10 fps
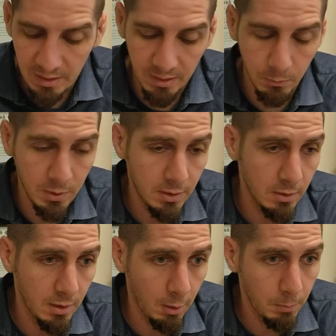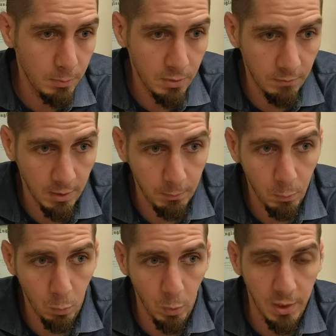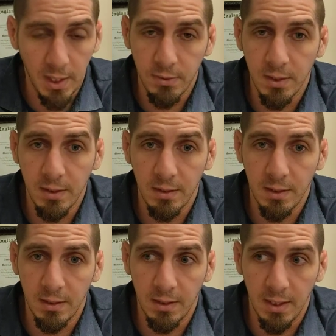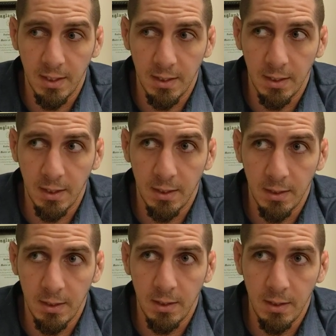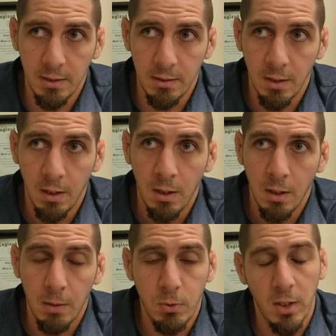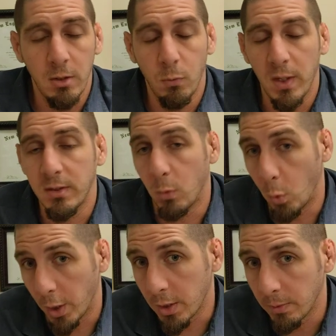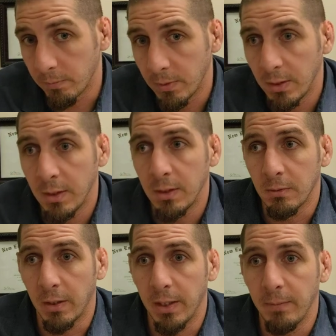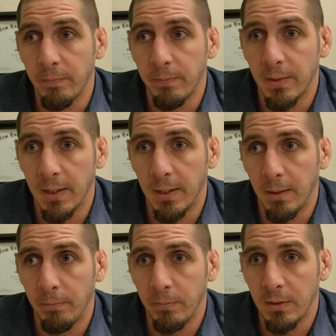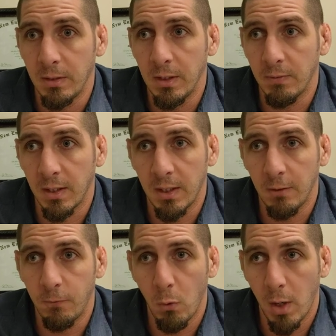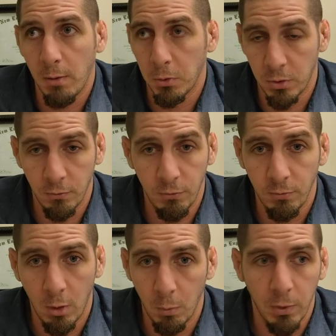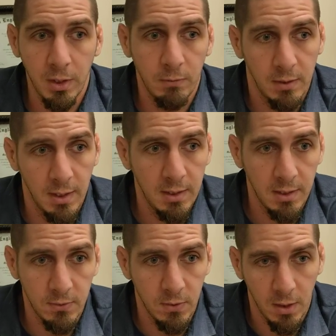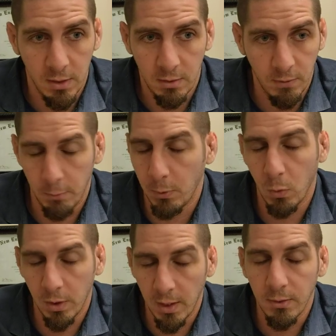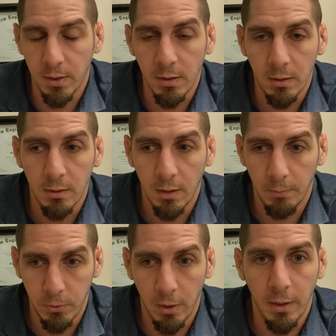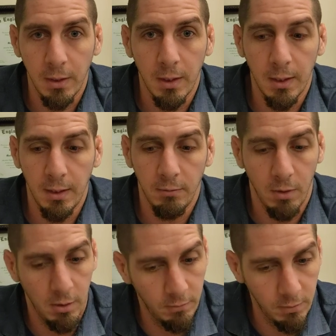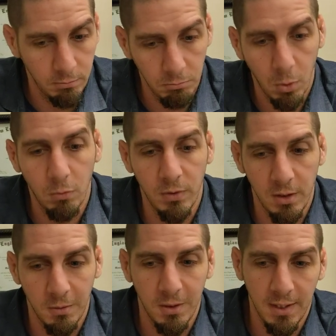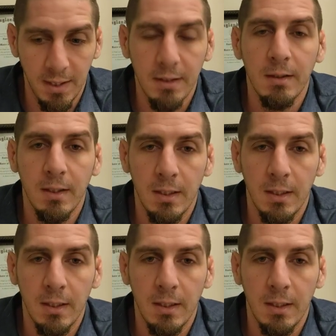I think we need to help develop work ethic in objective ways that work, right? Giving a kid 4 hours of homework every night is not developing work ethic. I'm sorry. I'll have a whole video on that.